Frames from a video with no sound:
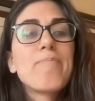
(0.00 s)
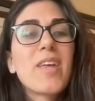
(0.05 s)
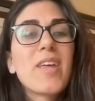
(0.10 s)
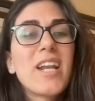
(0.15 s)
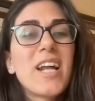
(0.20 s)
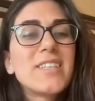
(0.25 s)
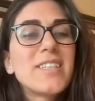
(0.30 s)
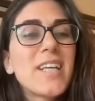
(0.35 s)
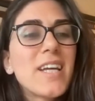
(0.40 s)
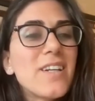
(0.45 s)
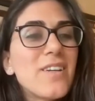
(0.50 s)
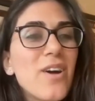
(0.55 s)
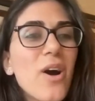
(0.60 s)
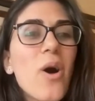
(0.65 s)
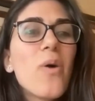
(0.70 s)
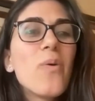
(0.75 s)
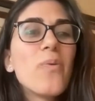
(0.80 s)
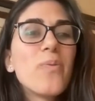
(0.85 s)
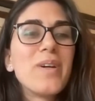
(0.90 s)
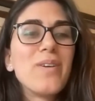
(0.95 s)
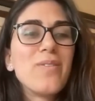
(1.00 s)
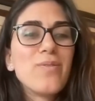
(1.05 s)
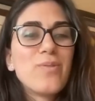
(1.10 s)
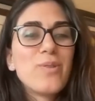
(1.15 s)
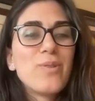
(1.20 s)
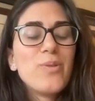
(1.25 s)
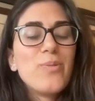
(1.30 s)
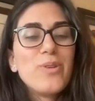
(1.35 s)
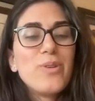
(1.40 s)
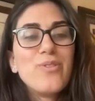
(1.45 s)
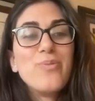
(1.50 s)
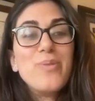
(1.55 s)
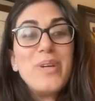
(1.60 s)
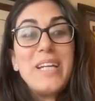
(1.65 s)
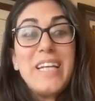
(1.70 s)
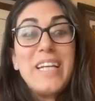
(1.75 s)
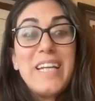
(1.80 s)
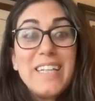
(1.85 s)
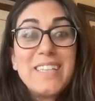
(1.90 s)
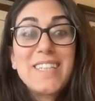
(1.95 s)
And I say, no, we
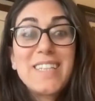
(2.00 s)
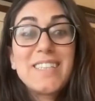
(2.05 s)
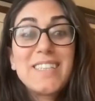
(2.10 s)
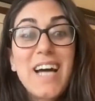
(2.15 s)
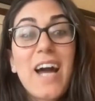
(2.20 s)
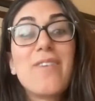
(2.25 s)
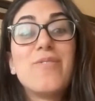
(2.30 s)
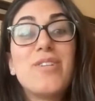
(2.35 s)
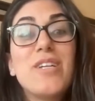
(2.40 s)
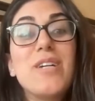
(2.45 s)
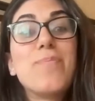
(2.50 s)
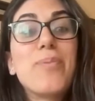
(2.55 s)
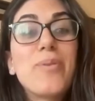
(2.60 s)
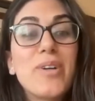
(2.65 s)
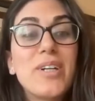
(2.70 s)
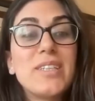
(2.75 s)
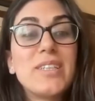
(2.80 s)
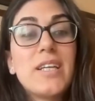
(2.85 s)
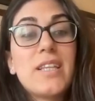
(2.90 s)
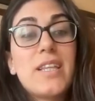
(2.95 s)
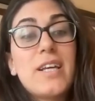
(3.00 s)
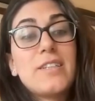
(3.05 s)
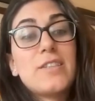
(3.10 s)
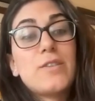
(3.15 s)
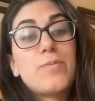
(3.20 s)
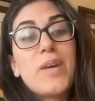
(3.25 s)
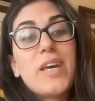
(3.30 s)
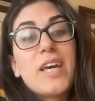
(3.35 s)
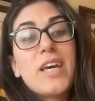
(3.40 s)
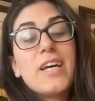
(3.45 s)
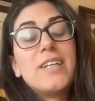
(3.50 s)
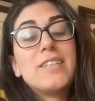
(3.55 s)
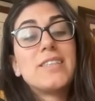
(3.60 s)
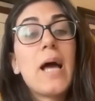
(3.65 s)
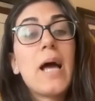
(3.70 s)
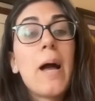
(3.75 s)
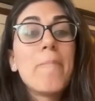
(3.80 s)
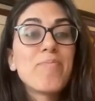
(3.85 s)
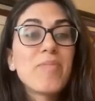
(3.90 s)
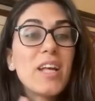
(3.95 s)
need to dive deeper into this because
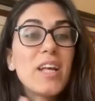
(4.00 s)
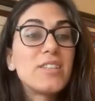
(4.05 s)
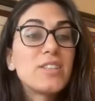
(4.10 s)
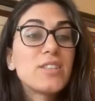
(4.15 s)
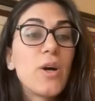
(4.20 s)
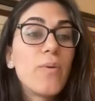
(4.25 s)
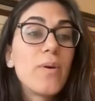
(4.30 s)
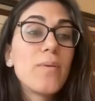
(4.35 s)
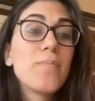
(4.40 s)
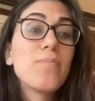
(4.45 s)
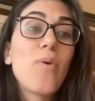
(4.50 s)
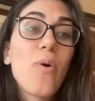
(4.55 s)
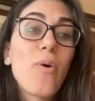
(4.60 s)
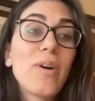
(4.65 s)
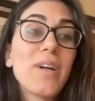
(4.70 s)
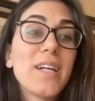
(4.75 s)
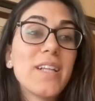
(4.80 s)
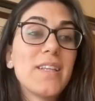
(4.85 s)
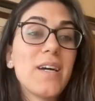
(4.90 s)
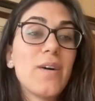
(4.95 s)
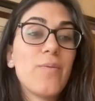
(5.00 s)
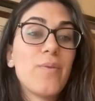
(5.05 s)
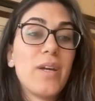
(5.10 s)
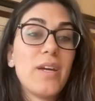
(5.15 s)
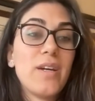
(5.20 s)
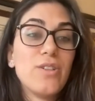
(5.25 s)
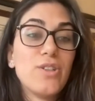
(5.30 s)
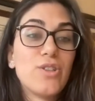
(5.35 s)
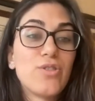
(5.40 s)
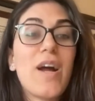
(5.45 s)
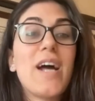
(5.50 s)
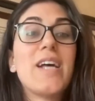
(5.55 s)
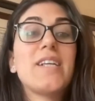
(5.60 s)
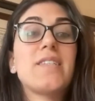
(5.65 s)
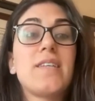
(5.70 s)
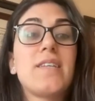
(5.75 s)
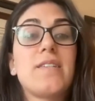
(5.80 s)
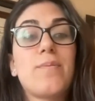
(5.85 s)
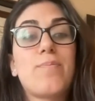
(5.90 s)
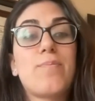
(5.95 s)
it's so important that we address
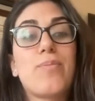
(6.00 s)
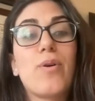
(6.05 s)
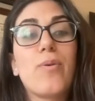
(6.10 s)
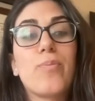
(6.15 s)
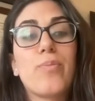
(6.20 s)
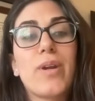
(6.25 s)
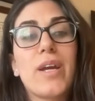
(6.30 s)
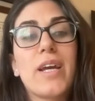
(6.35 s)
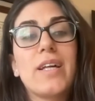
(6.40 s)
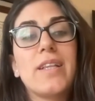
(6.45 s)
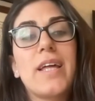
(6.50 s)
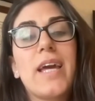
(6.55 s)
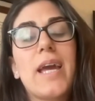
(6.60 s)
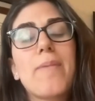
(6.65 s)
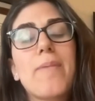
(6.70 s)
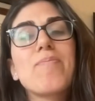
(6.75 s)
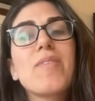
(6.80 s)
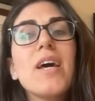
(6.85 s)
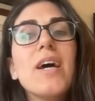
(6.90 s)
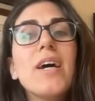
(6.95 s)
this appropriately.